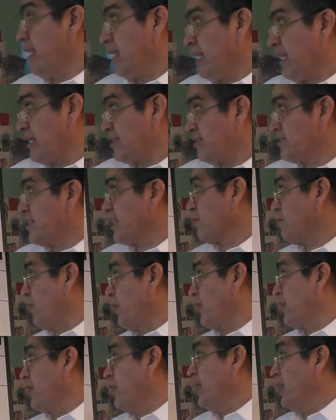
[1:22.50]
That's the second
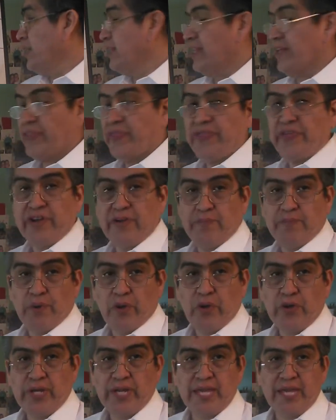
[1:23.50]
point. The third
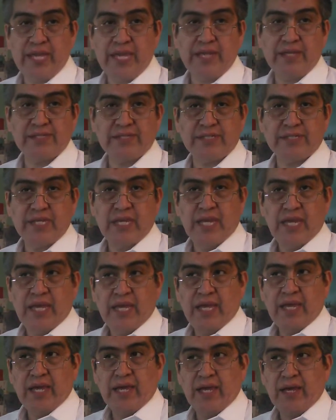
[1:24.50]
point is,
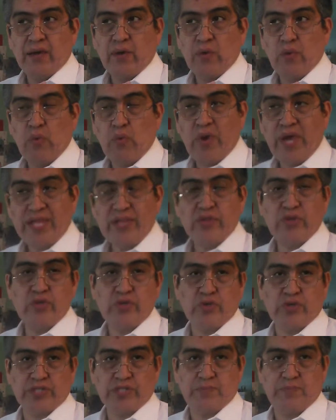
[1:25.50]
when do
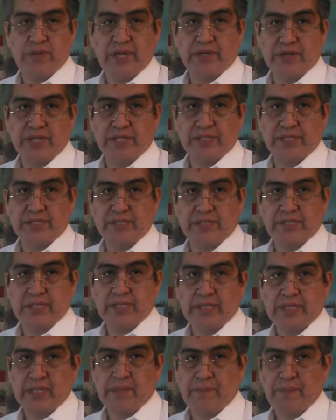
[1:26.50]
you experience
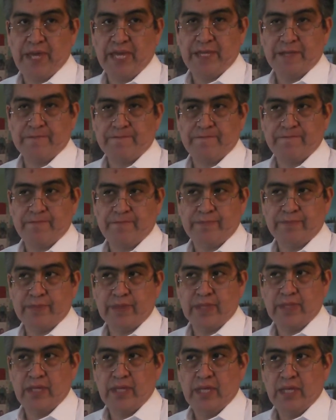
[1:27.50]
the pain?
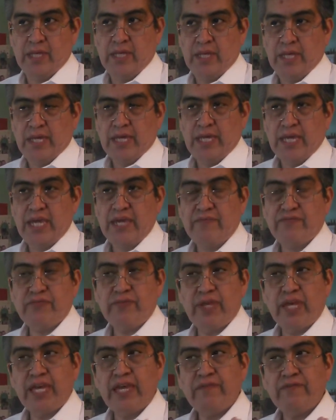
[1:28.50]

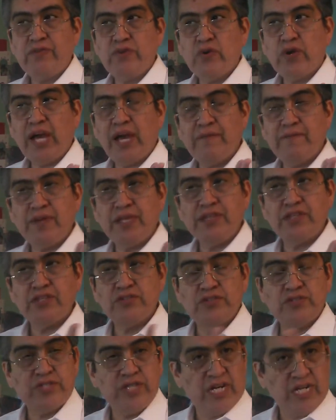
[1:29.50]
If you have been
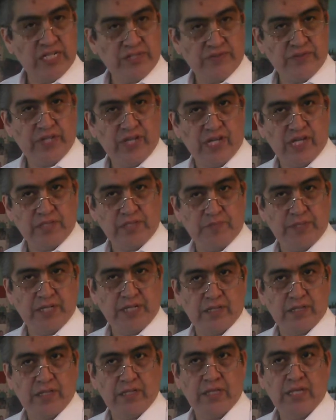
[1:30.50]
discharged from the
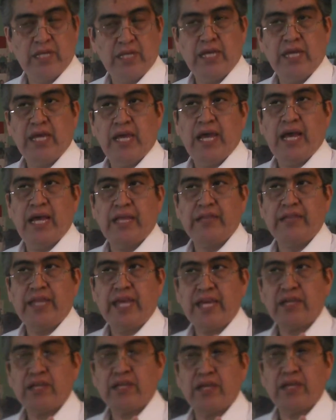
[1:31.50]
hospital and
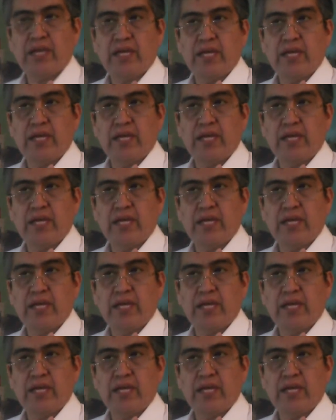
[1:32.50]
then